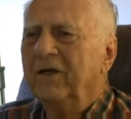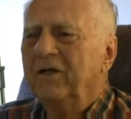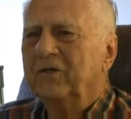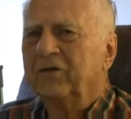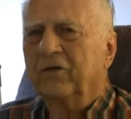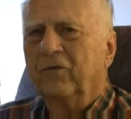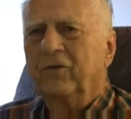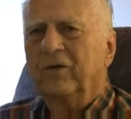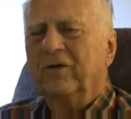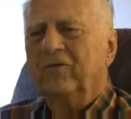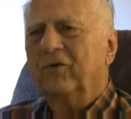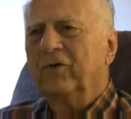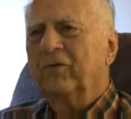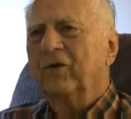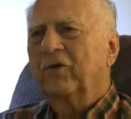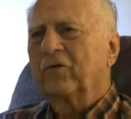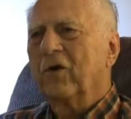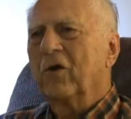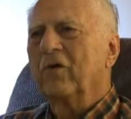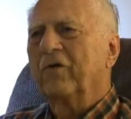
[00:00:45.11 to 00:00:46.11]
So we were
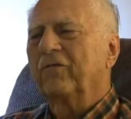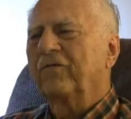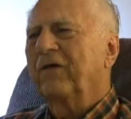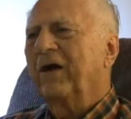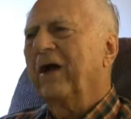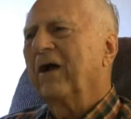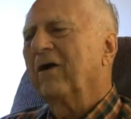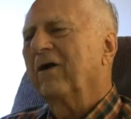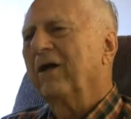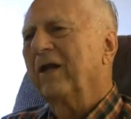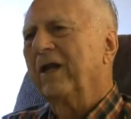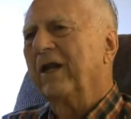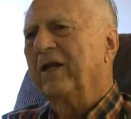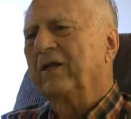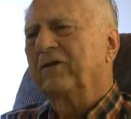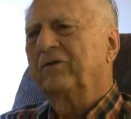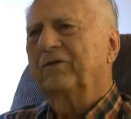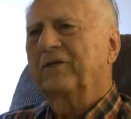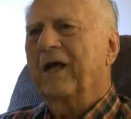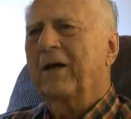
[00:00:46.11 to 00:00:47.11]
drawing fire and
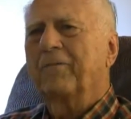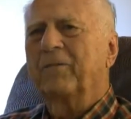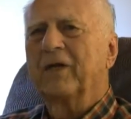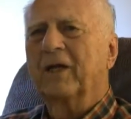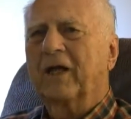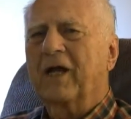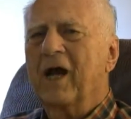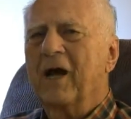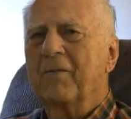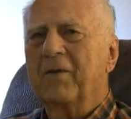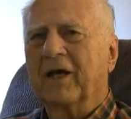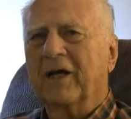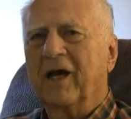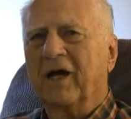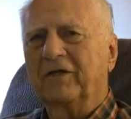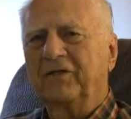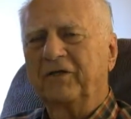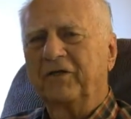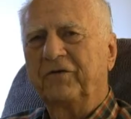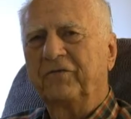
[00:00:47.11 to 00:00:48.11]
then stopping the
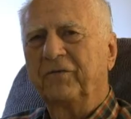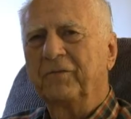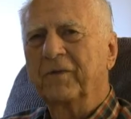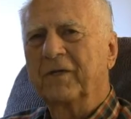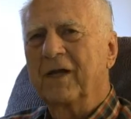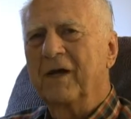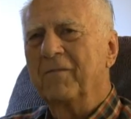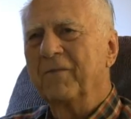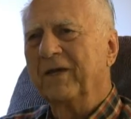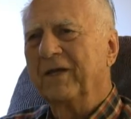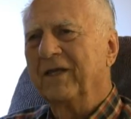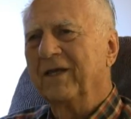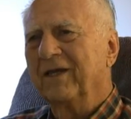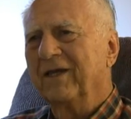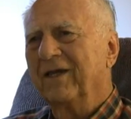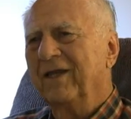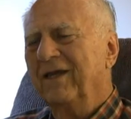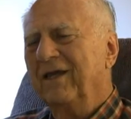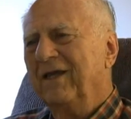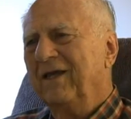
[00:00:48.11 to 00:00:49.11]
kamikazes from coming in.
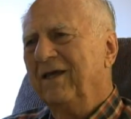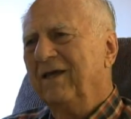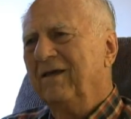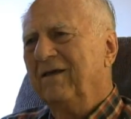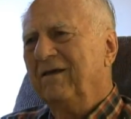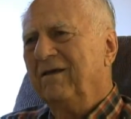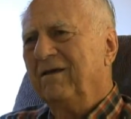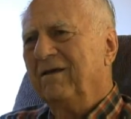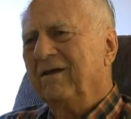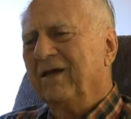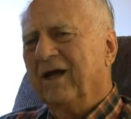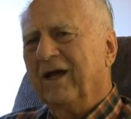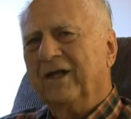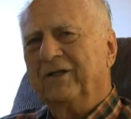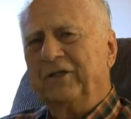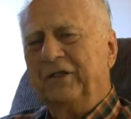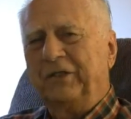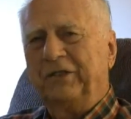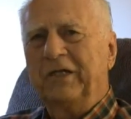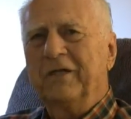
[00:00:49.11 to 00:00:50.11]
Well,
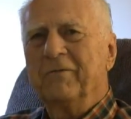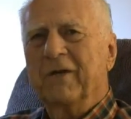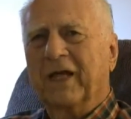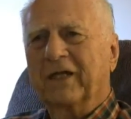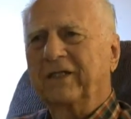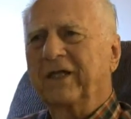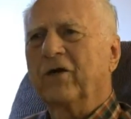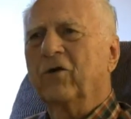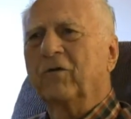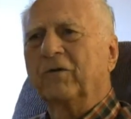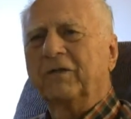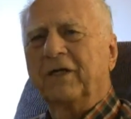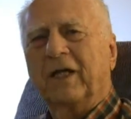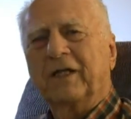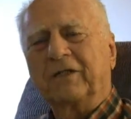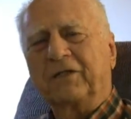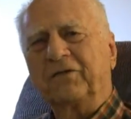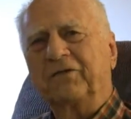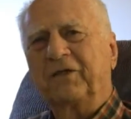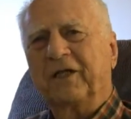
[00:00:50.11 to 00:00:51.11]
they seem like they always like
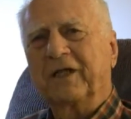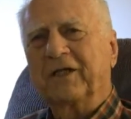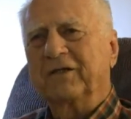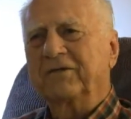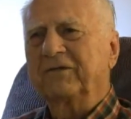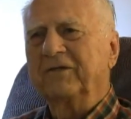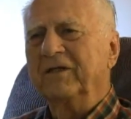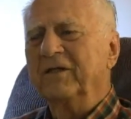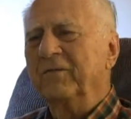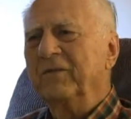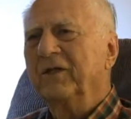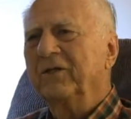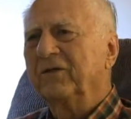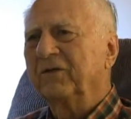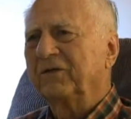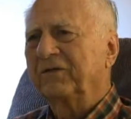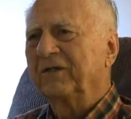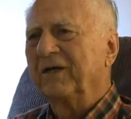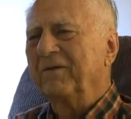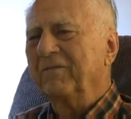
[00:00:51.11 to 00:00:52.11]
to stick us in the middle
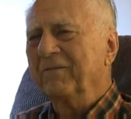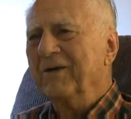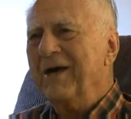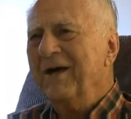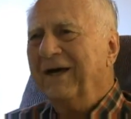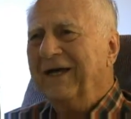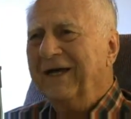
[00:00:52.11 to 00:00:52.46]
of something.